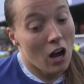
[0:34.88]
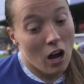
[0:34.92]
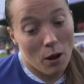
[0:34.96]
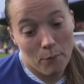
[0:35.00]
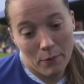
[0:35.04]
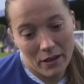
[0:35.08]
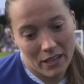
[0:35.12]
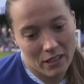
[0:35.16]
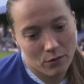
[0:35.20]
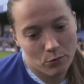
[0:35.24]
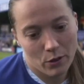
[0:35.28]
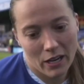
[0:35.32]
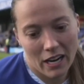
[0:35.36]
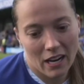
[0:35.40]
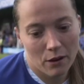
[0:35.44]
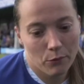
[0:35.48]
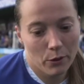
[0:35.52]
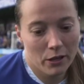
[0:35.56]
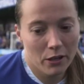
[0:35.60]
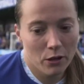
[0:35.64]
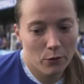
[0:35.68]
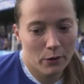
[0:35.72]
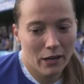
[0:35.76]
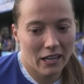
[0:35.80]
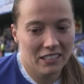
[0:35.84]
I mean, we,
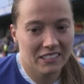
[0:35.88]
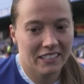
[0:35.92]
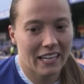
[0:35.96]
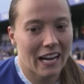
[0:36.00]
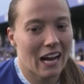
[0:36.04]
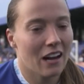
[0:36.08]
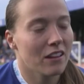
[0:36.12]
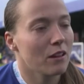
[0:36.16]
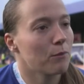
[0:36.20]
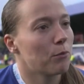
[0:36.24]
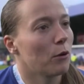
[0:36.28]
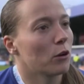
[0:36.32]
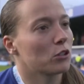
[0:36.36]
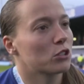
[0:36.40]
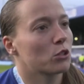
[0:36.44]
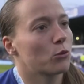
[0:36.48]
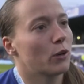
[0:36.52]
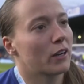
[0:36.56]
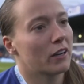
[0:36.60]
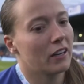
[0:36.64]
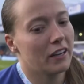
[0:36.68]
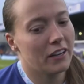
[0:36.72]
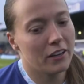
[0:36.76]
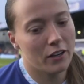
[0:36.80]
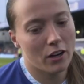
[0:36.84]
we knew we had to get out of the blocks
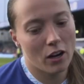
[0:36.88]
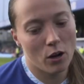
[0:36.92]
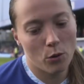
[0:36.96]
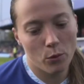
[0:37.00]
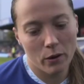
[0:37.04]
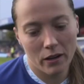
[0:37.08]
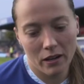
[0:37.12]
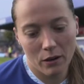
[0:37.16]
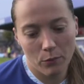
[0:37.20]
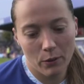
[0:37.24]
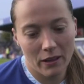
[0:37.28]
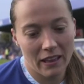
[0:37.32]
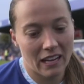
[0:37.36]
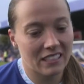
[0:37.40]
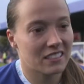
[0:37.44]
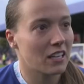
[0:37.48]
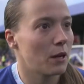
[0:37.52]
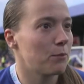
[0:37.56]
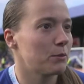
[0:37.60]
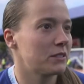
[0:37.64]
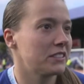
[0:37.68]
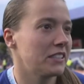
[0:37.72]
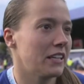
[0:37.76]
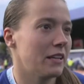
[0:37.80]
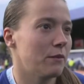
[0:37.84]
quickly. You know, we're, we're that
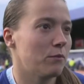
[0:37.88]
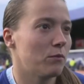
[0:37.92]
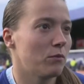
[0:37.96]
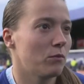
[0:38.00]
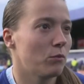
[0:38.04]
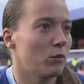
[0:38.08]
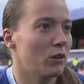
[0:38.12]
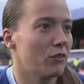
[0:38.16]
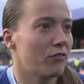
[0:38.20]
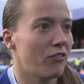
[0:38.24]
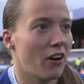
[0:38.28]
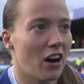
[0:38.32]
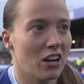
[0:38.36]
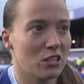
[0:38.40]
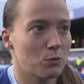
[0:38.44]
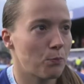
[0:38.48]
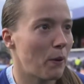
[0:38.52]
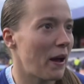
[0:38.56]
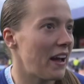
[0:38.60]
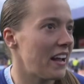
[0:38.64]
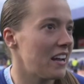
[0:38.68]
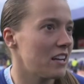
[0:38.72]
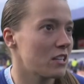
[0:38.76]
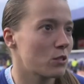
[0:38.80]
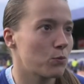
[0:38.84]
type of team. We're
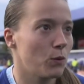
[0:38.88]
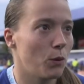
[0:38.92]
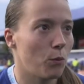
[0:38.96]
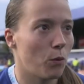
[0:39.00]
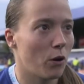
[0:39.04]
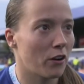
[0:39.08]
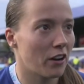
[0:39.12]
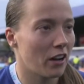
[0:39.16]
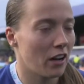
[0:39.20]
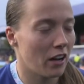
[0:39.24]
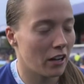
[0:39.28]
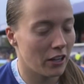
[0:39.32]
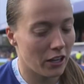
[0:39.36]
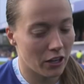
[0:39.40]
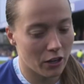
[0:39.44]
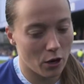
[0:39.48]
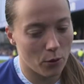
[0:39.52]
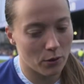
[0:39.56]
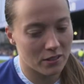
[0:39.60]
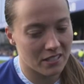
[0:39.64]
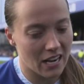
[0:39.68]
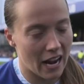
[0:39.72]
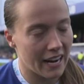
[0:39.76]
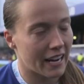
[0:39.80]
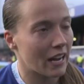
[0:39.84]
fast-paced. We want to, you know,
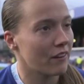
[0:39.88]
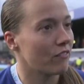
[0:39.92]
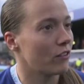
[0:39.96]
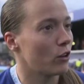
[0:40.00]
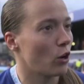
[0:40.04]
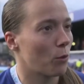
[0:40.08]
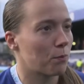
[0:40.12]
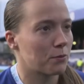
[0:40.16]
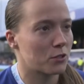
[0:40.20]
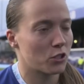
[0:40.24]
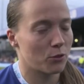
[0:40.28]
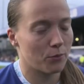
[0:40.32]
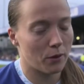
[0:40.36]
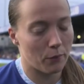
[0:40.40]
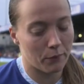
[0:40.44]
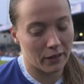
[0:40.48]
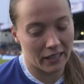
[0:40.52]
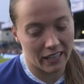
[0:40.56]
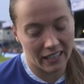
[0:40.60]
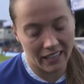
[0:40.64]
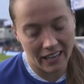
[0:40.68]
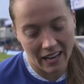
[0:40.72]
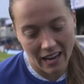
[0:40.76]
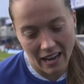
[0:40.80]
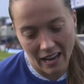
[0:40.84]
attack every opportunity that we
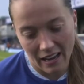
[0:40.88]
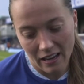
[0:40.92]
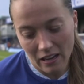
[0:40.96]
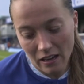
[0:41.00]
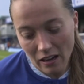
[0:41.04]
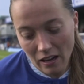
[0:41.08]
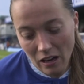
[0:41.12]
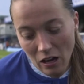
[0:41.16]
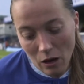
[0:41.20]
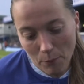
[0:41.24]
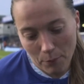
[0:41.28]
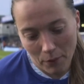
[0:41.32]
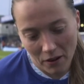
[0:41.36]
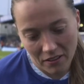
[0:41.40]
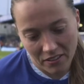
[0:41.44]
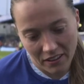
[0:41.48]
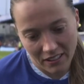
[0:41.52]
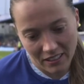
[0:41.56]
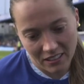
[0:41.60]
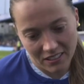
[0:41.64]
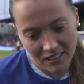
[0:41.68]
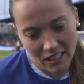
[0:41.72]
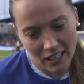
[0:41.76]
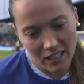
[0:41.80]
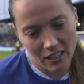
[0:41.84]
can get. But I
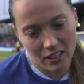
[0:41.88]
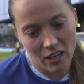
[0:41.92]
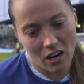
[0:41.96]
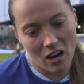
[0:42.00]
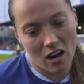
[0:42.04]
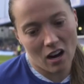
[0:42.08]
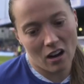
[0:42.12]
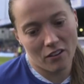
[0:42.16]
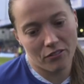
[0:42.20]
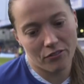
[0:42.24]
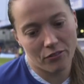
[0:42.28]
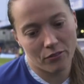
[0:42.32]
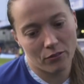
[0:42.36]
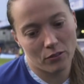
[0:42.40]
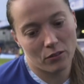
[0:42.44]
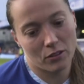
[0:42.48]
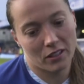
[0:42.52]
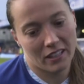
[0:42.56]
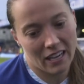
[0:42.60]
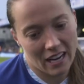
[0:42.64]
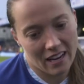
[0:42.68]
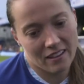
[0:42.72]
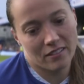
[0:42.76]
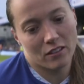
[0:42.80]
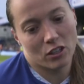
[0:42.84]
think the second half,
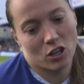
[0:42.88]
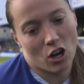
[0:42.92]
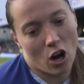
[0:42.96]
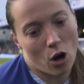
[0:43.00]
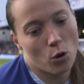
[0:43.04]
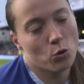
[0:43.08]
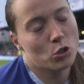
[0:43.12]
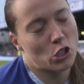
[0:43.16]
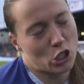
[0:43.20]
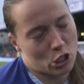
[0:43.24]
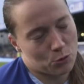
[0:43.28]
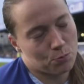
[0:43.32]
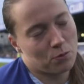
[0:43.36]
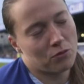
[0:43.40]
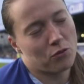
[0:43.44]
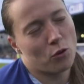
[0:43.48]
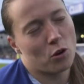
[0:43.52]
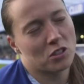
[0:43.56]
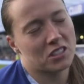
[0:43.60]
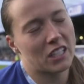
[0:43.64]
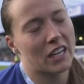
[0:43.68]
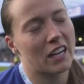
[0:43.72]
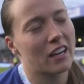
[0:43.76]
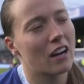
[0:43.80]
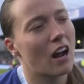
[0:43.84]
getting the goal just
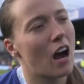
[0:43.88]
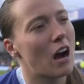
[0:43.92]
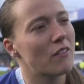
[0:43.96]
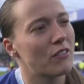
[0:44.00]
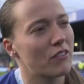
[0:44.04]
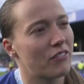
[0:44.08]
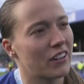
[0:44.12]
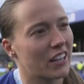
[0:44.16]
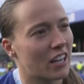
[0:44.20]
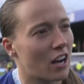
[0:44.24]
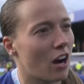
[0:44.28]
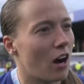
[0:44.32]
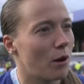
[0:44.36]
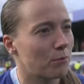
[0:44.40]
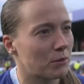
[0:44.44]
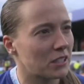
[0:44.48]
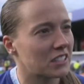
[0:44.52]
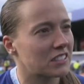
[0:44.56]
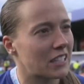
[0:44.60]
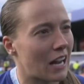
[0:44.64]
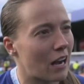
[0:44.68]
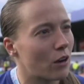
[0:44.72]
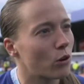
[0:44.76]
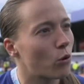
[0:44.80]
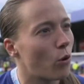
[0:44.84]
before second half, I think calmed us
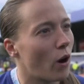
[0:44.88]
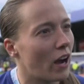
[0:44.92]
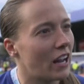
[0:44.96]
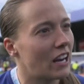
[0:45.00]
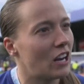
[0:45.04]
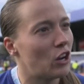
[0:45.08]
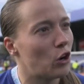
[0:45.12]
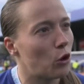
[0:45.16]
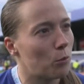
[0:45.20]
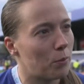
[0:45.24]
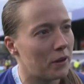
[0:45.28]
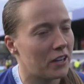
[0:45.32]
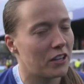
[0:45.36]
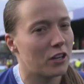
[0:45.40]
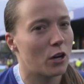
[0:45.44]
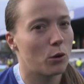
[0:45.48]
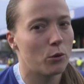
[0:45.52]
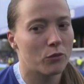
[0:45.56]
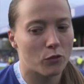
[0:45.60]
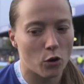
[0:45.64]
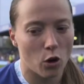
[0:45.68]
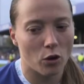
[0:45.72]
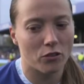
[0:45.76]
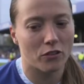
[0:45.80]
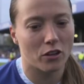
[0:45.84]
down quite a little bit. You know,
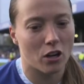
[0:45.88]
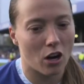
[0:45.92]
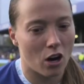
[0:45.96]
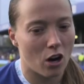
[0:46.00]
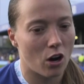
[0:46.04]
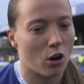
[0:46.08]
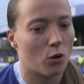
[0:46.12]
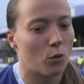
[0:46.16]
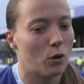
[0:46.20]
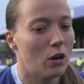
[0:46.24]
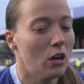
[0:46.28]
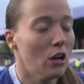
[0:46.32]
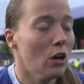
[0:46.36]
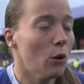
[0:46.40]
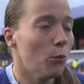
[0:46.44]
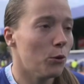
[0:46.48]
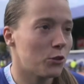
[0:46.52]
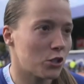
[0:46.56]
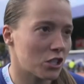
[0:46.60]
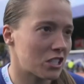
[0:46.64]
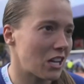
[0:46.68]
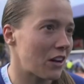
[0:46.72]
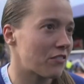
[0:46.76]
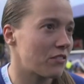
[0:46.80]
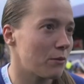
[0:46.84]
we've got the goal, we
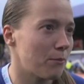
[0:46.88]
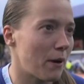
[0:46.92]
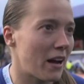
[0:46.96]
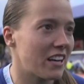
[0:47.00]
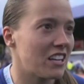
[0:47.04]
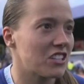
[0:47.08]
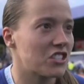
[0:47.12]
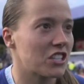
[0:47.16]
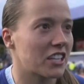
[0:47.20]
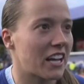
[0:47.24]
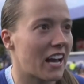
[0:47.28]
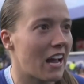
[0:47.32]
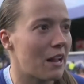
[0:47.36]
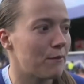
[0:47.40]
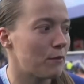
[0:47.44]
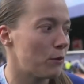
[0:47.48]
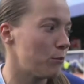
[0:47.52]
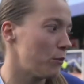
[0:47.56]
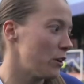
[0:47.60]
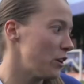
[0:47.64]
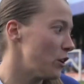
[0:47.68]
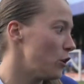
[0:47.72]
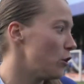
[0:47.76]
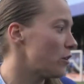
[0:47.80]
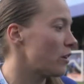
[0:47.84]
just have to manage the game, and
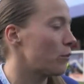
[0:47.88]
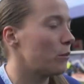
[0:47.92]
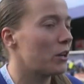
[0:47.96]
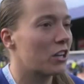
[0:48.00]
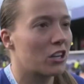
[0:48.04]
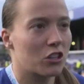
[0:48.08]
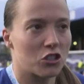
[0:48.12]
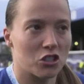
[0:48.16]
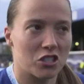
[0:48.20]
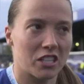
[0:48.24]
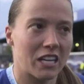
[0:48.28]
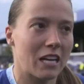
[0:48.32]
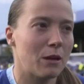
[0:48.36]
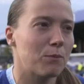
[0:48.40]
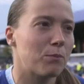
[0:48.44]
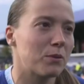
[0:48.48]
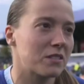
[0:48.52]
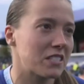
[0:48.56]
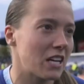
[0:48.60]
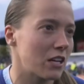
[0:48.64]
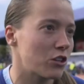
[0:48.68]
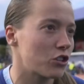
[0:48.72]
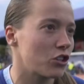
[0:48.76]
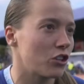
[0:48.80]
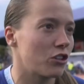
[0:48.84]
we knew that we could just keep
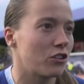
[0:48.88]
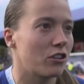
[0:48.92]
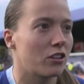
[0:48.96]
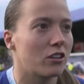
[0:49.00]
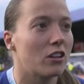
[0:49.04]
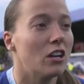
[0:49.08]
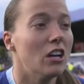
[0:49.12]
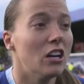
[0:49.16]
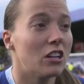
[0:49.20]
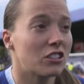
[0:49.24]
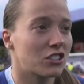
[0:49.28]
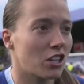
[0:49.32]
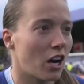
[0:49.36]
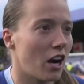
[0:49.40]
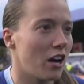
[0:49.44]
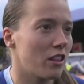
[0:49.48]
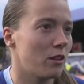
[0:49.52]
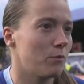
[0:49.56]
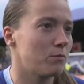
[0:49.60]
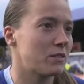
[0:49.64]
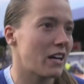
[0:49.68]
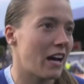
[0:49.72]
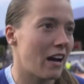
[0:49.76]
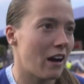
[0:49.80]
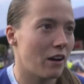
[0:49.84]
possession and tie
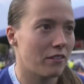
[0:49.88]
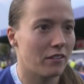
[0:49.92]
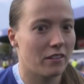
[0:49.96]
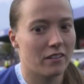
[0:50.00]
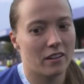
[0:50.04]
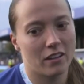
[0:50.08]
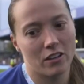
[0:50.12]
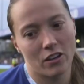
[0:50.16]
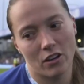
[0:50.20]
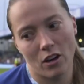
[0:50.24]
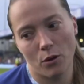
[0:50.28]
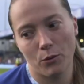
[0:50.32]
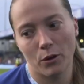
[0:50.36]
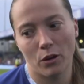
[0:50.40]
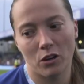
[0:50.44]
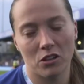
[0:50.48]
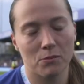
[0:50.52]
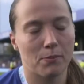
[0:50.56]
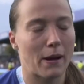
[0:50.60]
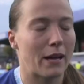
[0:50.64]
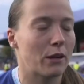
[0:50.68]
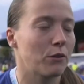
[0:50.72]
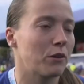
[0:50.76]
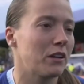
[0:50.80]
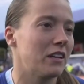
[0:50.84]
them down. And then, you know, we got a
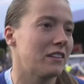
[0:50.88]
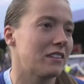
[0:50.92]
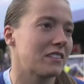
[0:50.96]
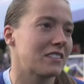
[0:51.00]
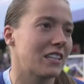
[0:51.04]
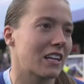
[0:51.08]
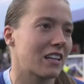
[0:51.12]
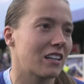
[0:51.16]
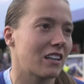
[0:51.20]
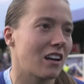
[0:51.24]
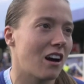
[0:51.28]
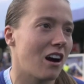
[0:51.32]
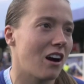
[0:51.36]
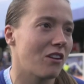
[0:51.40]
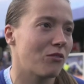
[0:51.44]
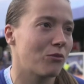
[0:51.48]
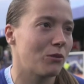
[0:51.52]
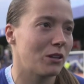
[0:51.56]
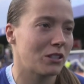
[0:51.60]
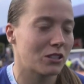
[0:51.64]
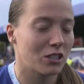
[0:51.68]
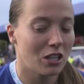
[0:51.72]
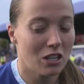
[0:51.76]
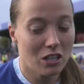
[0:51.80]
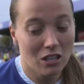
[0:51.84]
penalty in the second half,
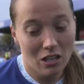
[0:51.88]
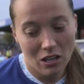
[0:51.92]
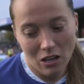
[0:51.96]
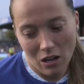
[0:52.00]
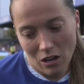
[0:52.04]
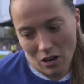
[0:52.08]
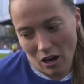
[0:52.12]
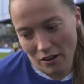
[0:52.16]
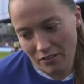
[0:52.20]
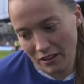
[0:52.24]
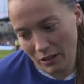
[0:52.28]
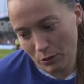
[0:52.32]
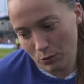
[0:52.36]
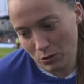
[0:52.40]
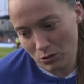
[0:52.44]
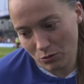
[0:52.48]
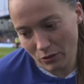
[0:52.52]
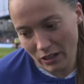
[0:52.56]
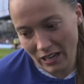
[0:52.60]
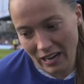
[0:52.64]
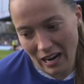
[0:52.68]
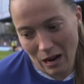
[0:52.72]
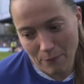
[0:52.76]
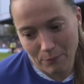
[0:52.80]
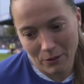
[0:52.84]
which I think was
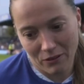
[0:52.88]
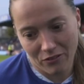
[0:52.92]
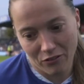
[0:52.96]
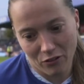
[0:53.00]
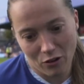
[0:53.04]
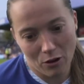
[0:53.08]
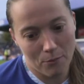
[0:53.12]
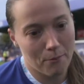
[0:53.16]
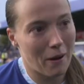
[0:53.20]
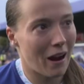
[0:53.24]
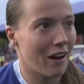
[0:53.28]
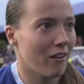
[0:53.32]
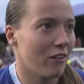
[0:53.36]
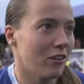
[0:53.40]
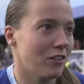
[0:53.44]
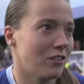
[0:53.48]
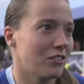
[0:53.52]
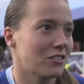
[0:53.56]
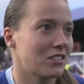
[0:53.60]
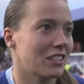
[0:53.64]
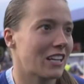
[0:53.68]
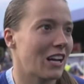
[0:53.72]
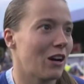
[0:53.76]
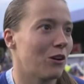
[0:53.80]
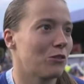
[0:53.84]
really happy for Maren
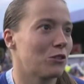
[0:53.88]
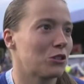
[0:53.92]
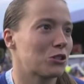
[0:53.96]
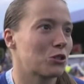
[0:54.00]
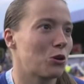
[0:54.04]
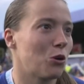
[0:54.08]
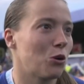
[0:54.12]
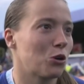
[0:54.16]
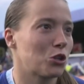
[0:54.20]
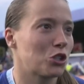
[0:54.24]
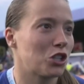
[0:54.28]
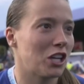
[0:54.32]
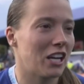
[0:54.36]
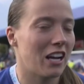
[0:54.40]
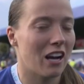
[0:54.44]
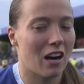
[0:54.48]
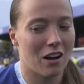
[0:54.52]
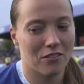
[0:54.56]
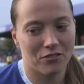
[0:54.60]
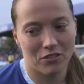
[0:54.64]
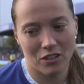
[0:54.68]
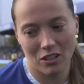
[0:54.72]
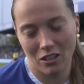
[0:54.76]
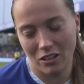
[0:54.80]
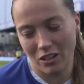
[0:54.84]
to get on the score sheet
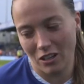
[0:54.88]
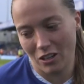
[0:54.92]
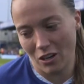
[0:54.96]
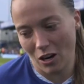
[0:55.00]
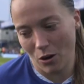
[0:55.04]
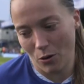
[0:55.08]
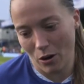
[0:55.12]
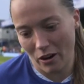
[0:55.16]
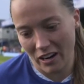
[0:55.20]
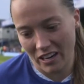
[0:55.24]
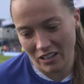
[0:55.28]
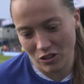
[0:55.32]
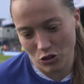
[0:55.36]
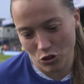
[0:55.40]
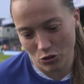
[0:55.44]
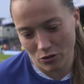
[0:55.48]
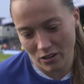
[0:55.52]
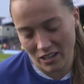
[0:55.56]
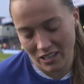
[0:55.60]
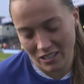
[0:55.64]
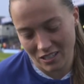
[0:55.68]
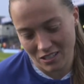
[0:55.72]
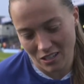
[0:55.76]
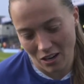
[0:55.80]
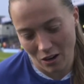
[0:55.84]
after, you know, her
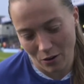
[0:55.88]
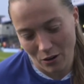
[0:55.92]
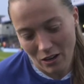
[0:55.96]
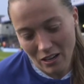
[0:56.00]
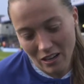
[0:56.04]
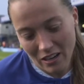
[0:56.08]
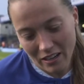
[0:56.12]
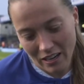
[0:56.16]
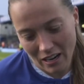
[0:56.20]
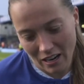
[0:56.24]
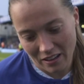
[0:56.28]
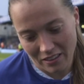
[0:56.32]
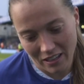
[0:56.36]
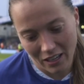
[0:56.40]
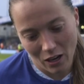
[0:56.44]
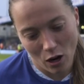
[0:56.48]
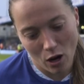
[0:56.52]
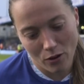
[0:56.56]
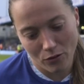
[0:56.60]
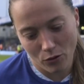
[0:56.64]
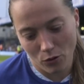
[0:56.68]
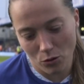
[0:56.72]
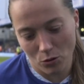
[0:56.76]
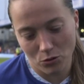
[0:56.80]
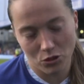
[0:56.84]
injury. So, yeah, I think
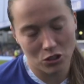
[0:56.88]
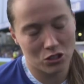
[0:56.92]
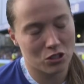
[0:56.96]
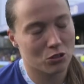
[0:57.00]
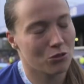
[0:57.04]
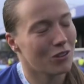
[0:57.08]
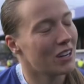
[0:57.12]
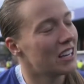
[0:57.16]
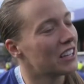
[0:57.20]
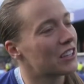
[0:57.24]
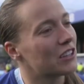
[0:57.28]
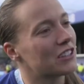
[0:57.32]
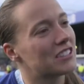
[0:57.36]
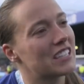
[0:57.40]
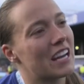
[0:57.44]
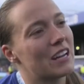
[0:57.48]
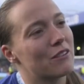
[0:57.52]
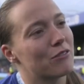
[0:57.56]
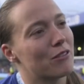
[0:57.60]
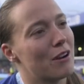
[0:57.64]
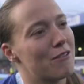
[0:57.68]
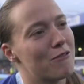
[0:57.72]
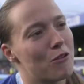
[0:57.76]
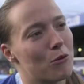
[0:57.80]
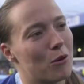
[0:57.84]
overall just a really good day
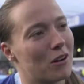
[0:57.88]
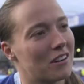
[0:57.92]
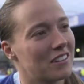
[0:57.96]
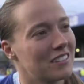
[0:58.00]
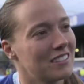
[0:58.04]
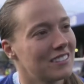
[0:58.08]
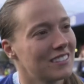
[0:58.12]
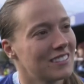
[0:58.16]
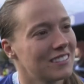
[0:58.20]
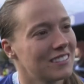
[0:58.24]
for everyone.